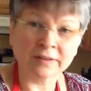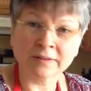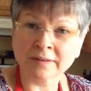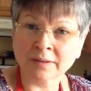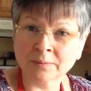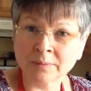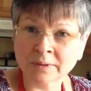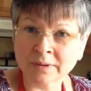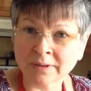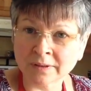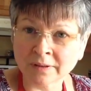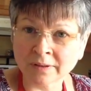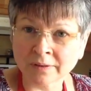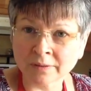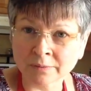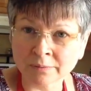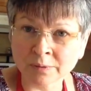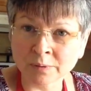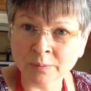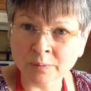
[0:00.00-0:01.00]
I went to the
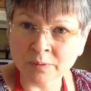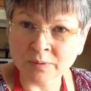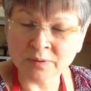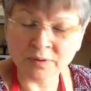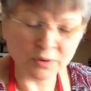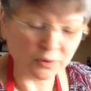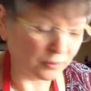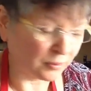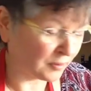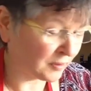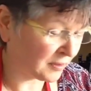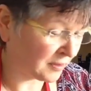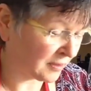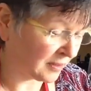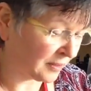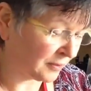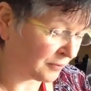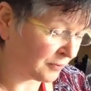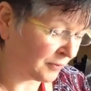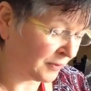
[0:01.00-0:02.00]
other room and was doing
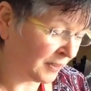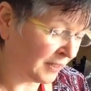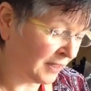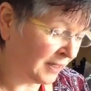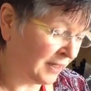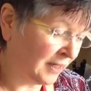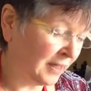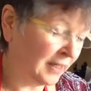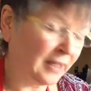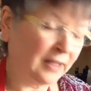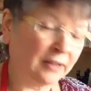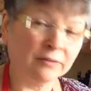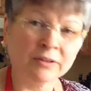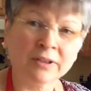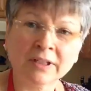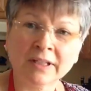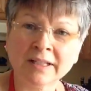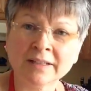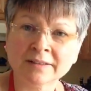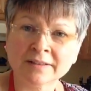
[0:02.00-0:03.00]
stuff and
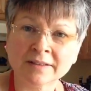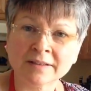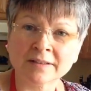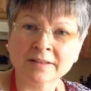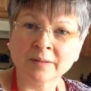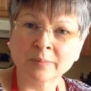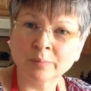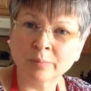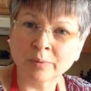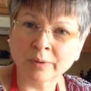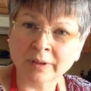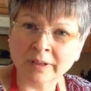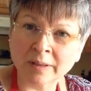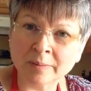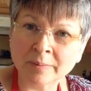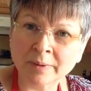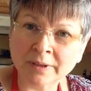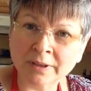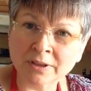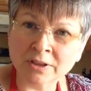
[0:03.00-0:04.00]
realized at some point I
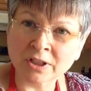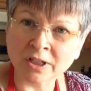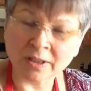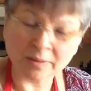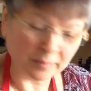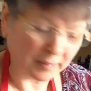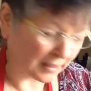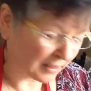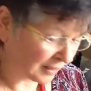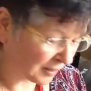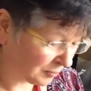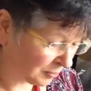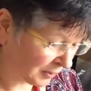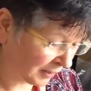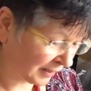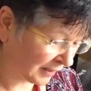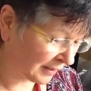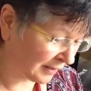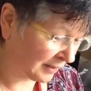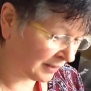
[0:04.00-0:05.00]
better check my
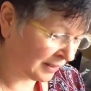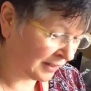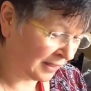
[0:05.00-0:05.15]
eggplant.